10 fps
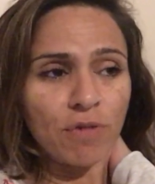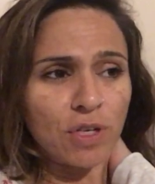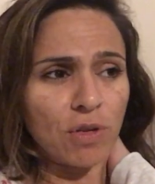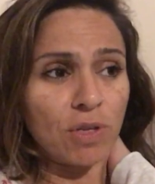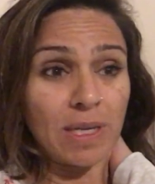You
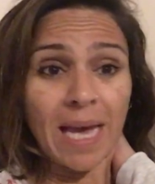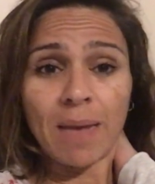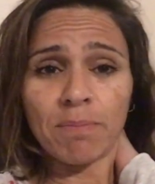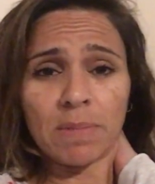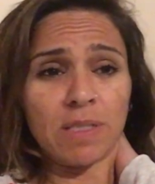know, the
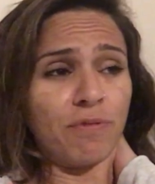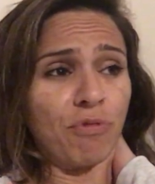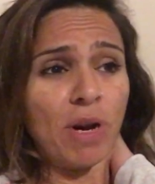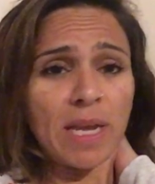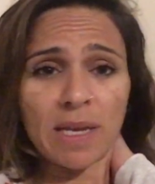game is
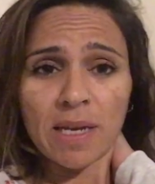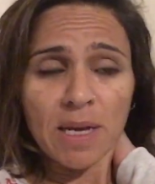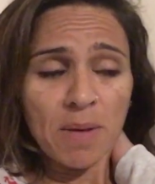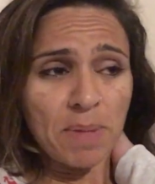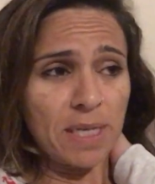free,
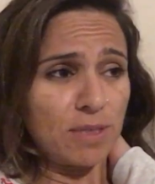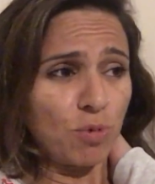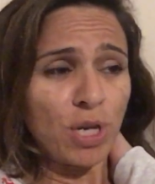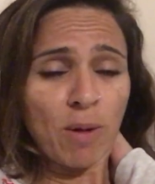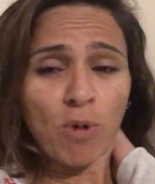but it's
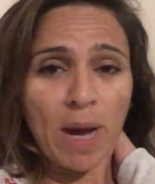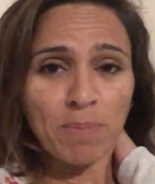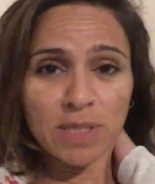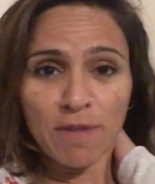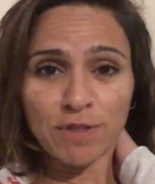what
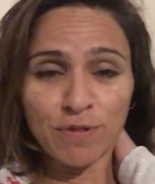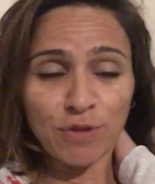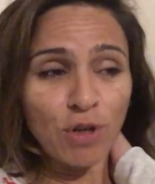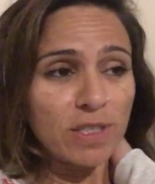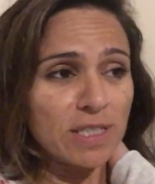happens after you've
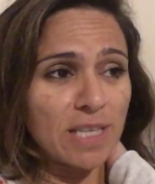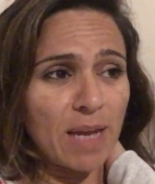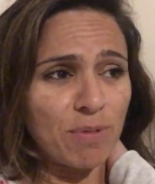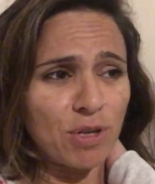got this game.